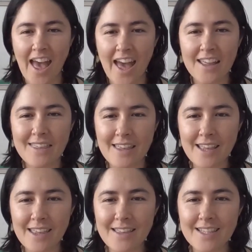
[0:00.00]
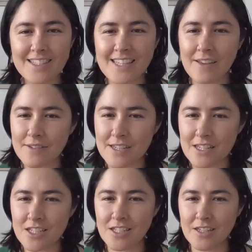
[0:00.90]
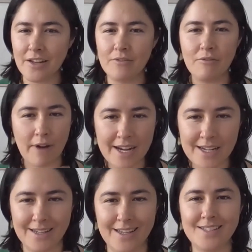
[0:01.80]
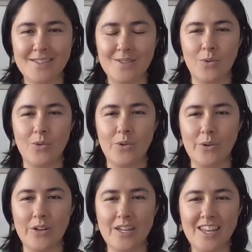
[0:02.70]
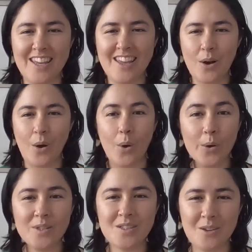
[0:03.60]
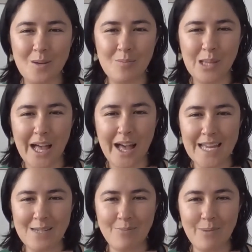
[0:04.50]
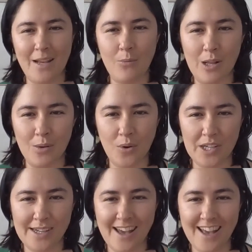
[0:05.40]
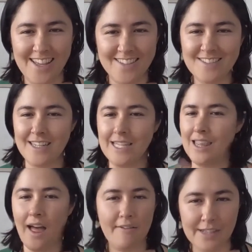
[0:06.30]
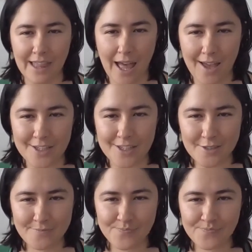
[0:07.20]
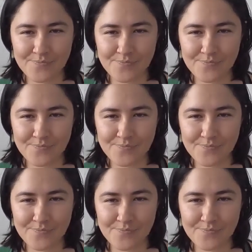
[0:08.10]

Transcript: And I think this definition of readiness could also apply to being well organised in life at large.